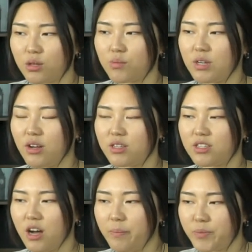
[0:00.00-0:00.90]
three on
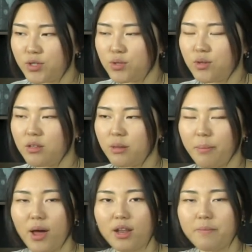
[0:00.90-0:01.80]
top, two on the
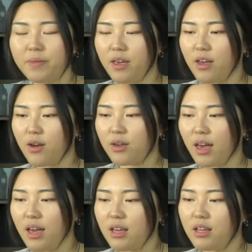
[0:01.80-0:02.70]
bottom,
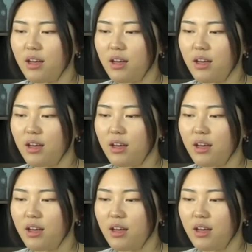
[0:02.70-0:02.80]
okay?